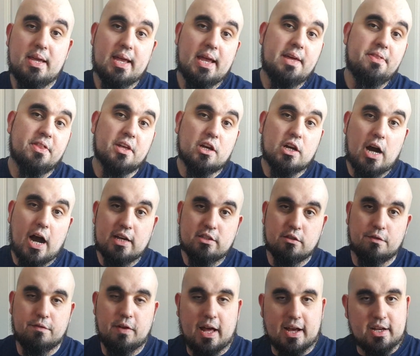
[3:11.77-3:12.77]
in the
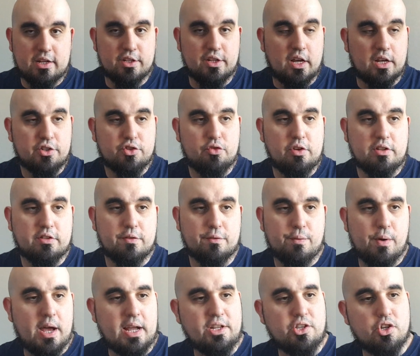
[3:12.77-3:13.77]
guise of like a Streets
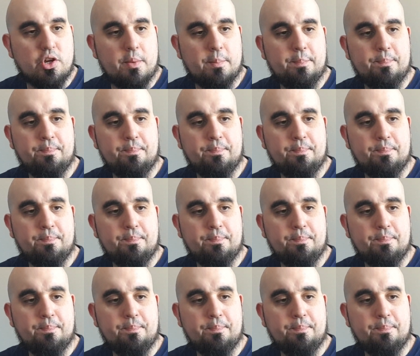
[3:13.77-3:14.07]
of Rage.